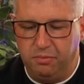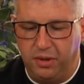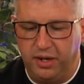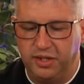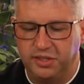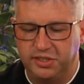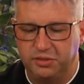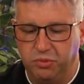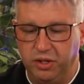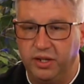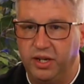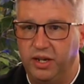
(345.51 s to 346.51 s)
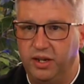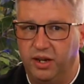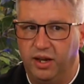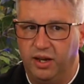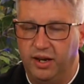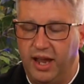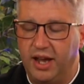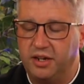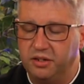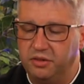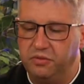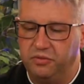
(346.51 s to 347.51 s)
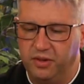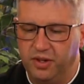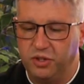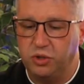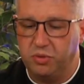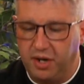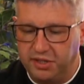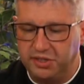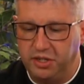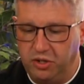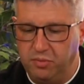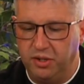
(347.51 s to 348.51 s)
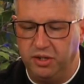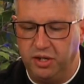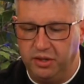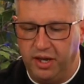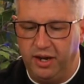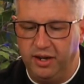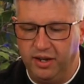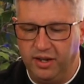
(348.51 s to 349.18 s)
but it's really an act of trust and humility that,